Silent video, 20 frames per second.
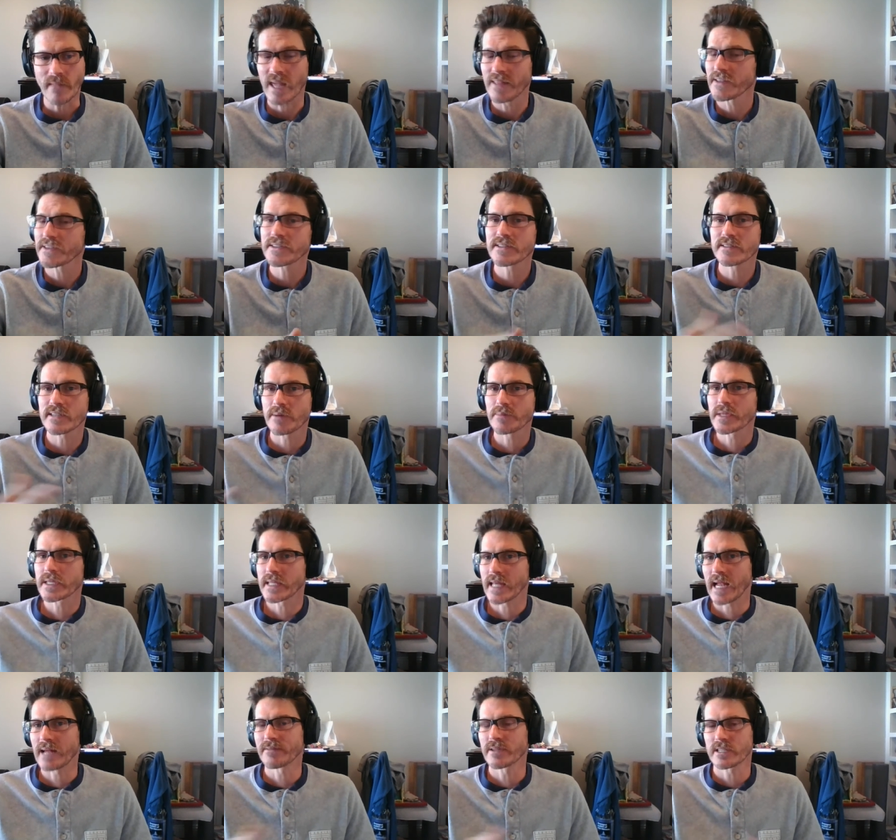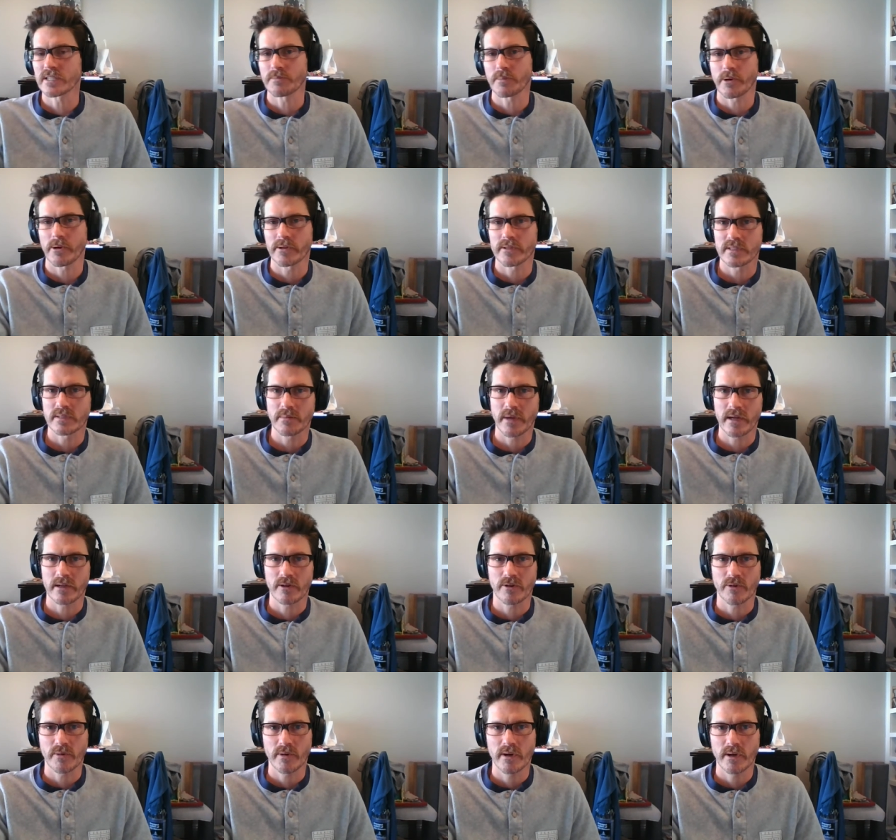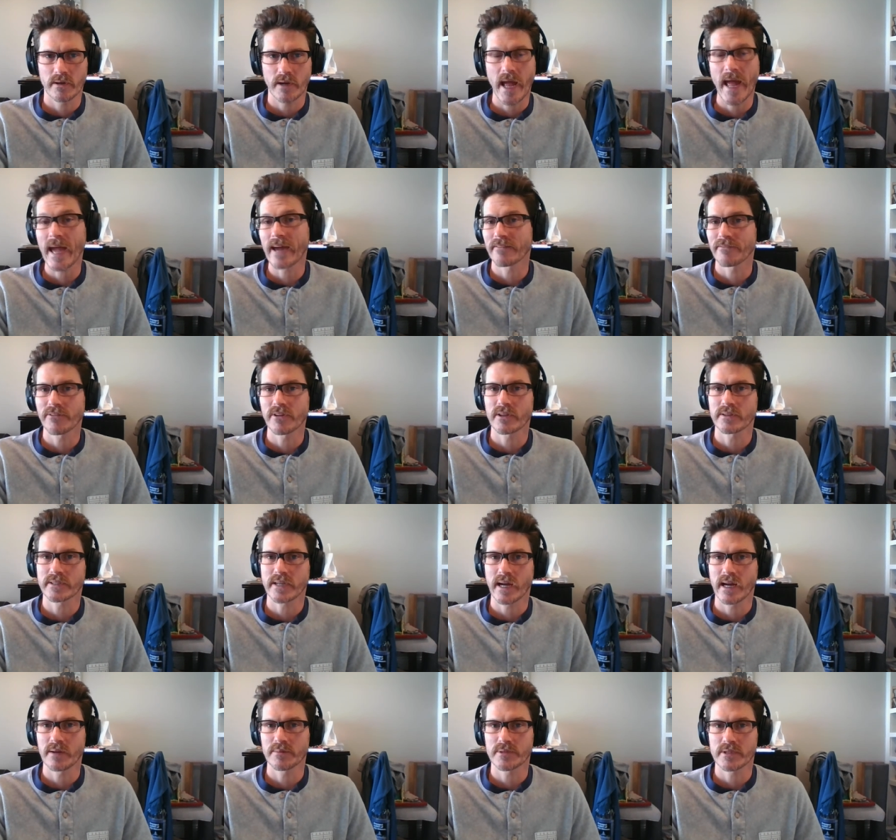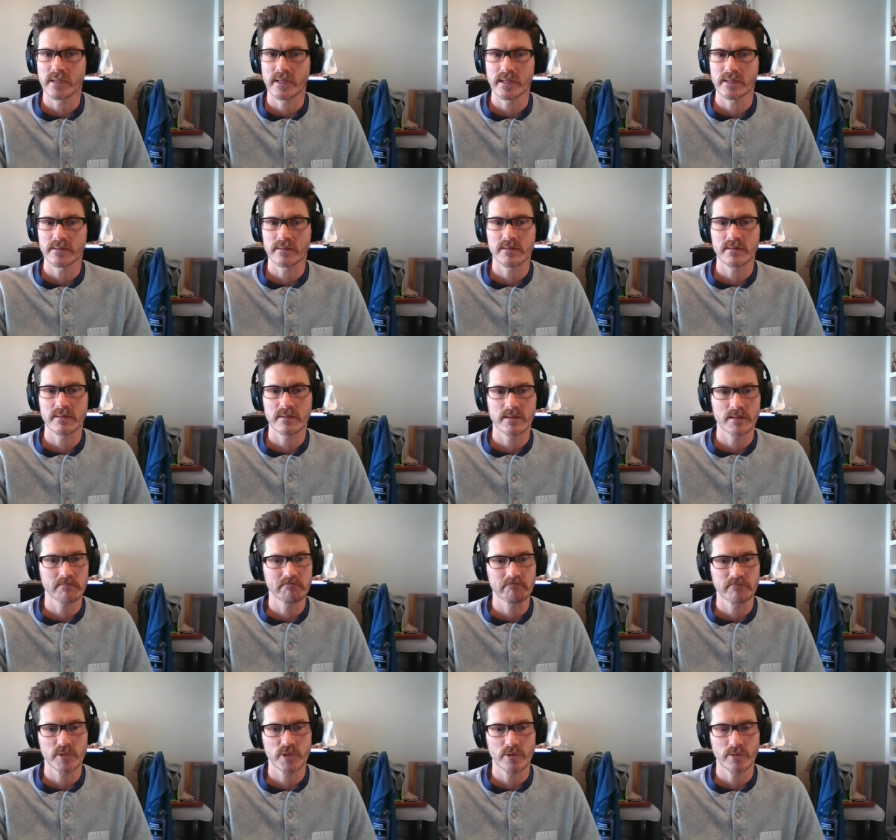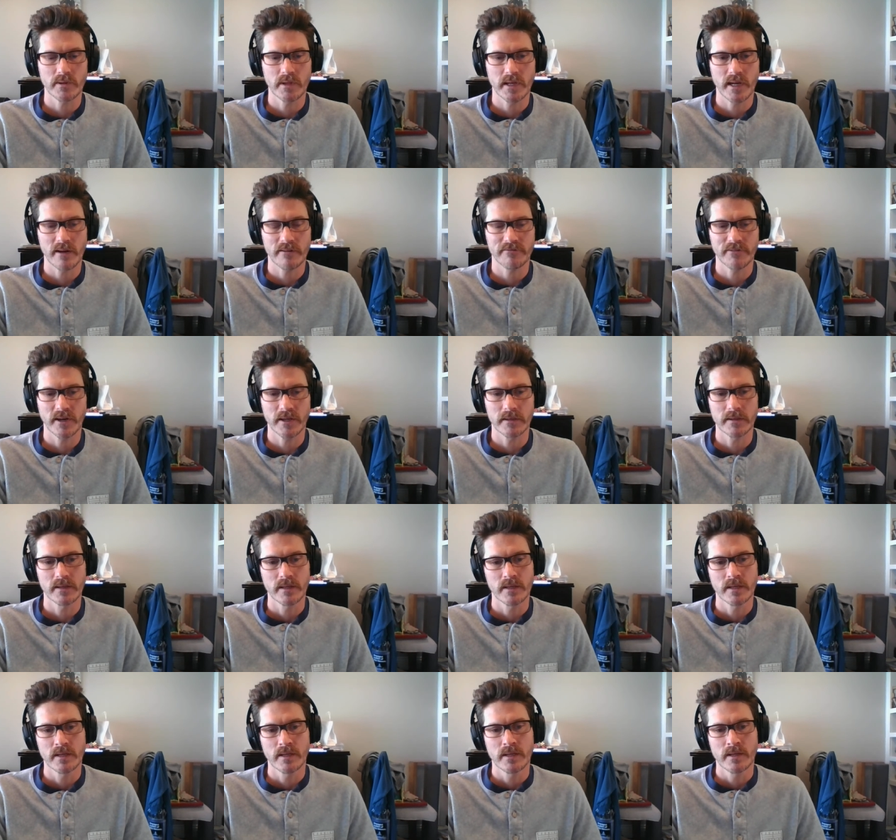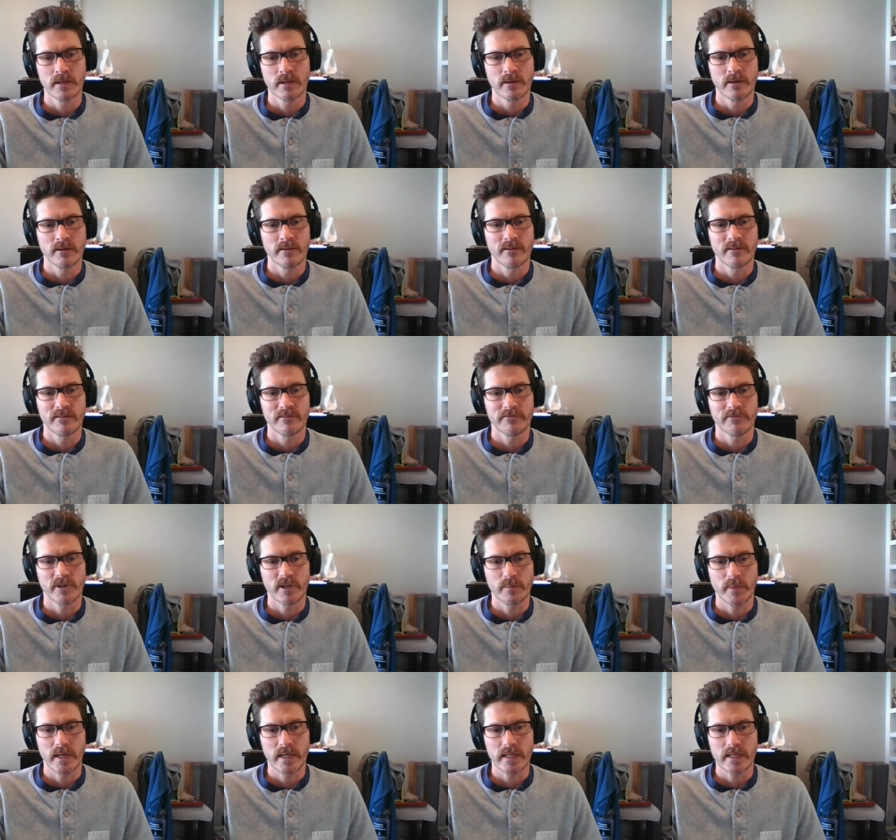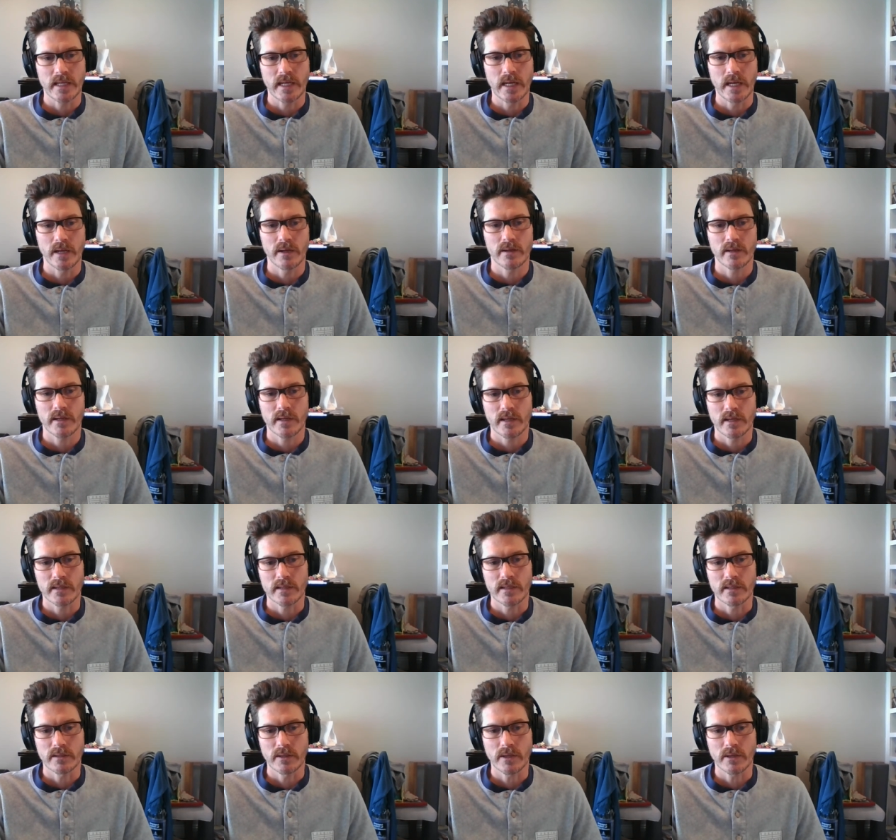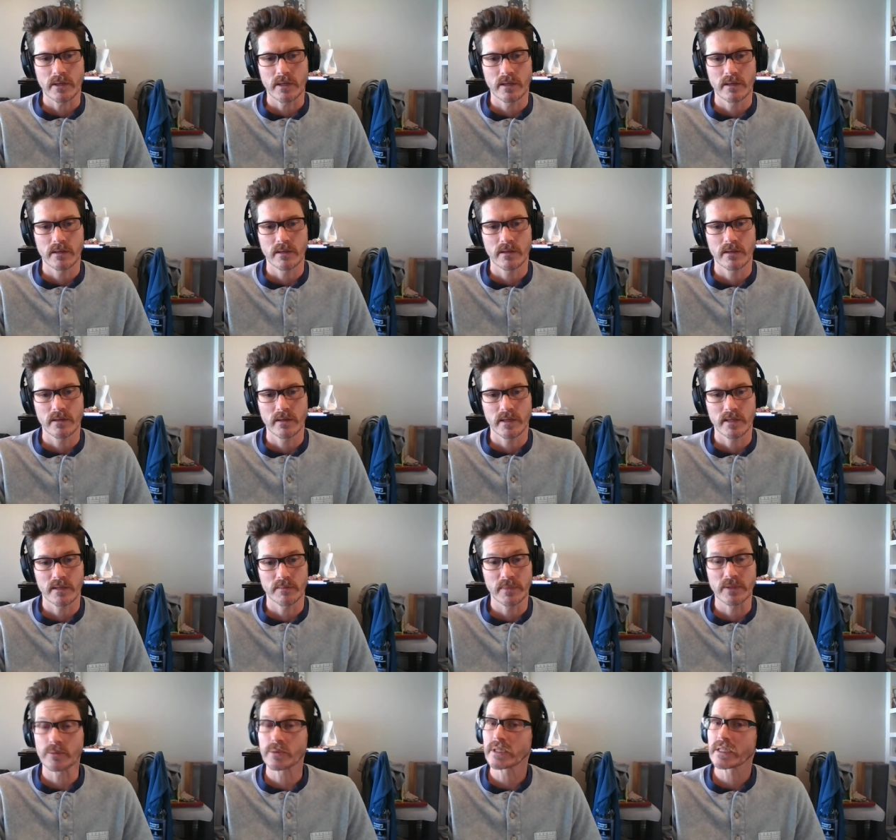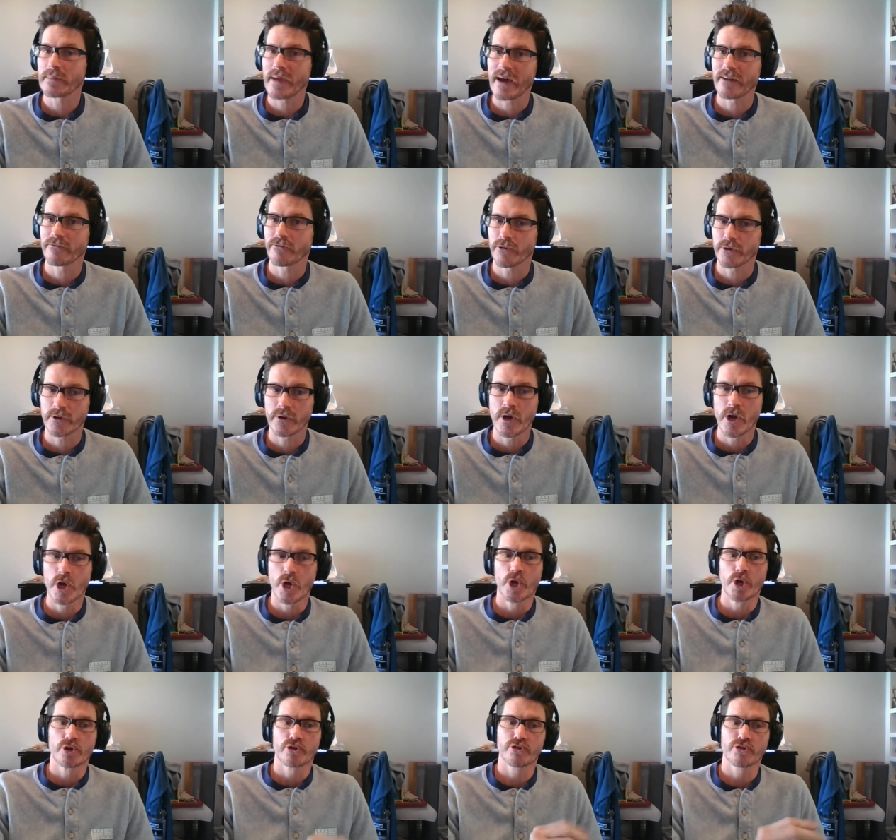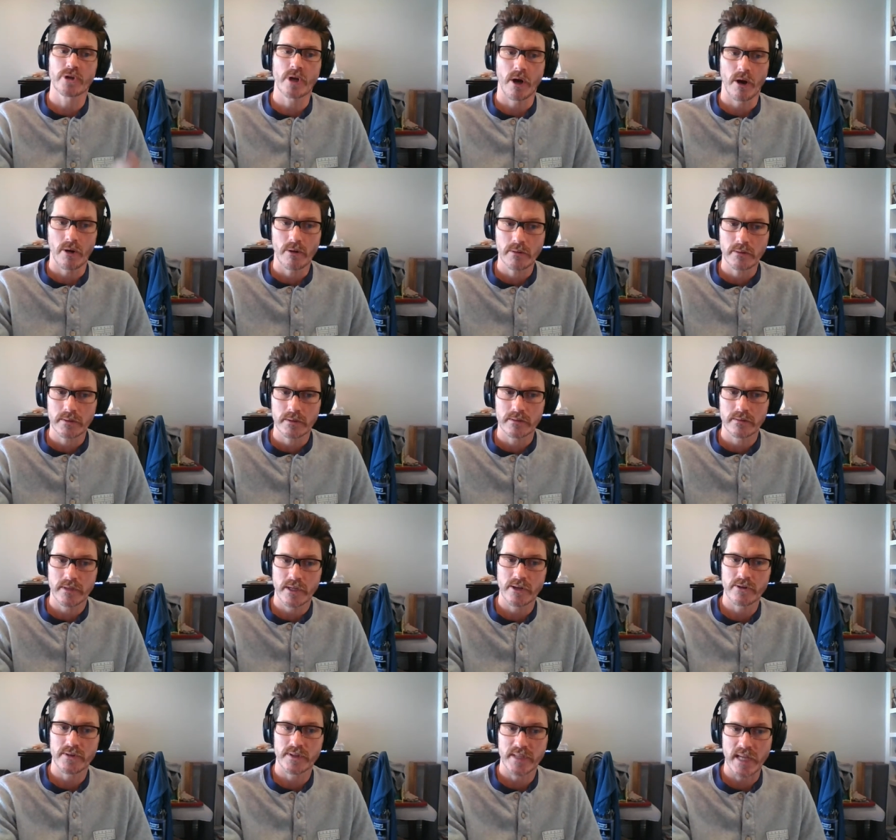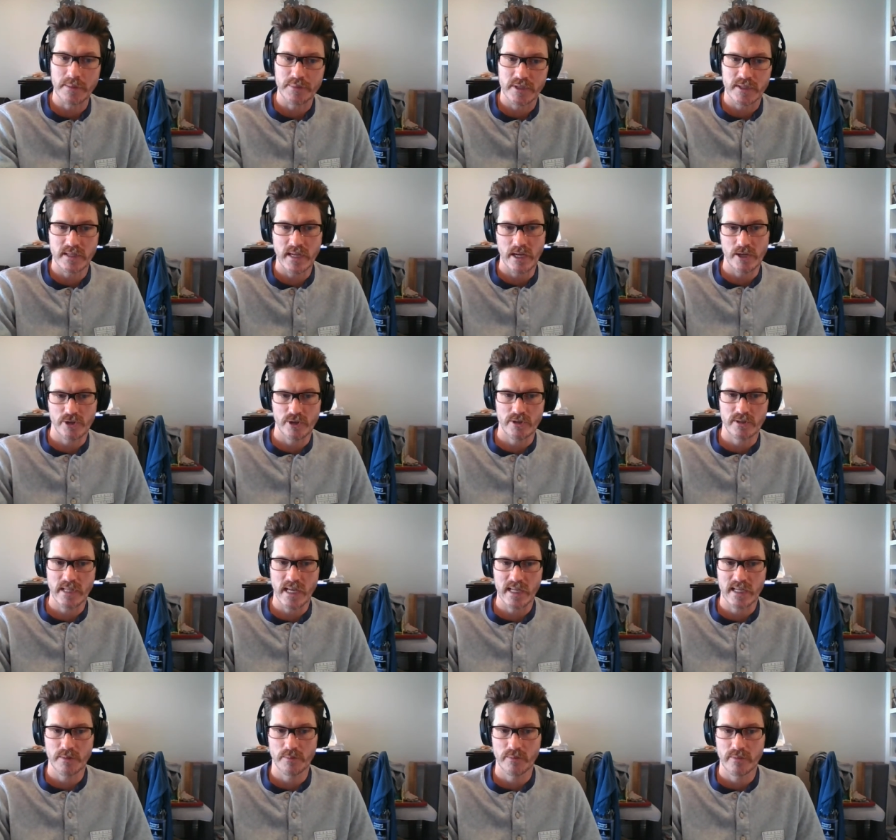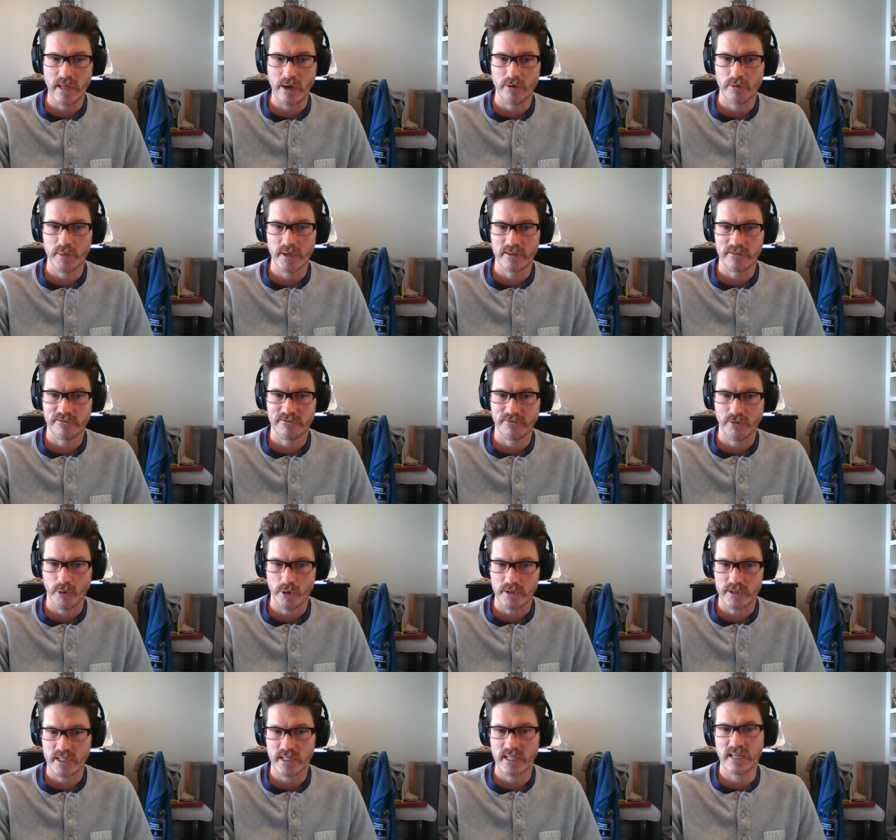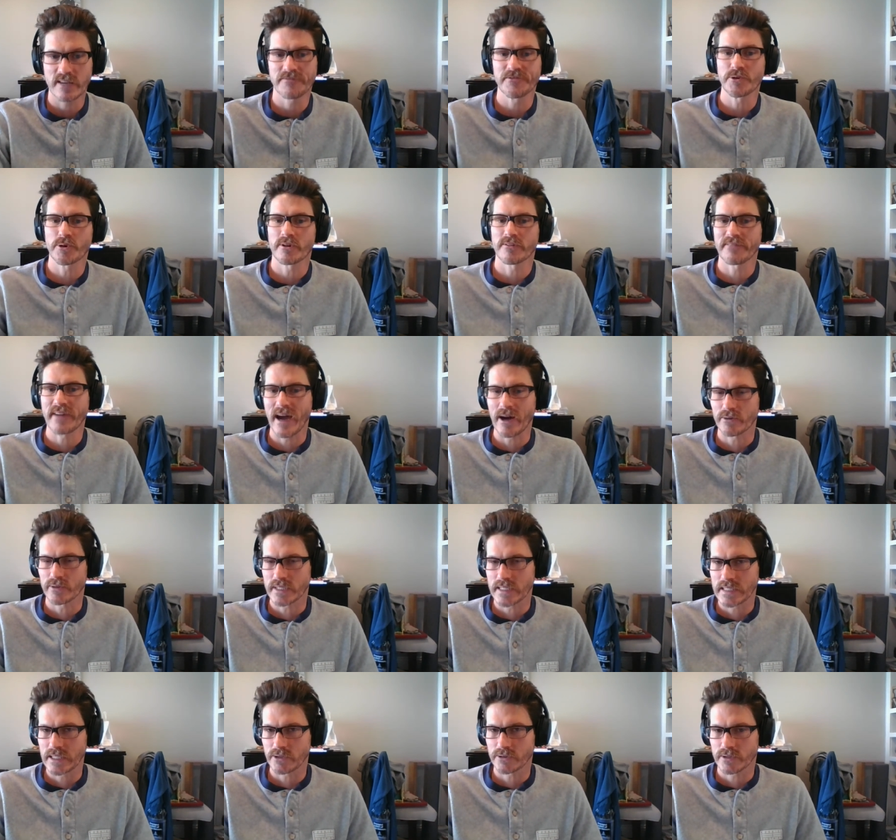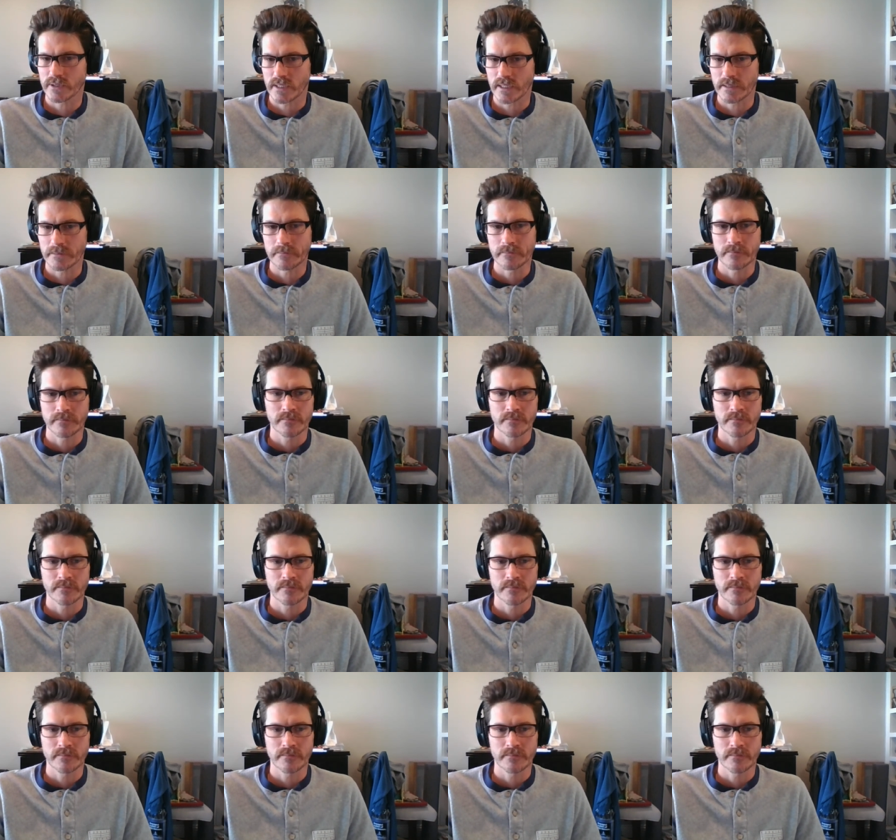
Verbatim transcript: and this is something that I've experienced in my career a handful of times, and it's certainly not fun for anybody, and it, it could look, it could be really bad for you. So here are the types of sanctions that could, that would be enforced if you were found guilty.